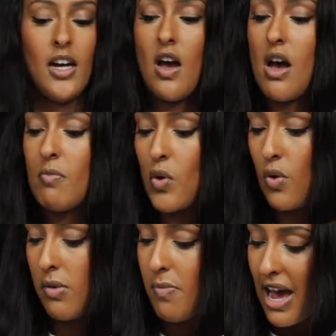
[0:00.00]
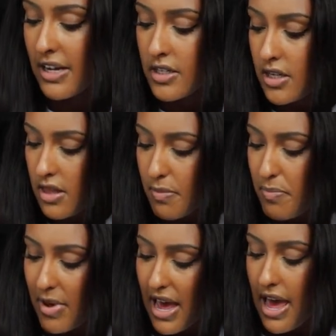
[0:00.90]
Going back to
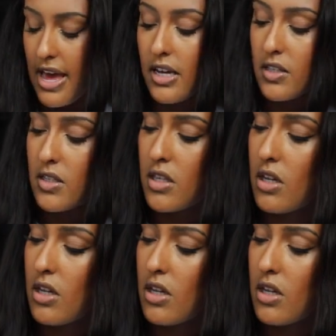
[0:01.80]
the bags,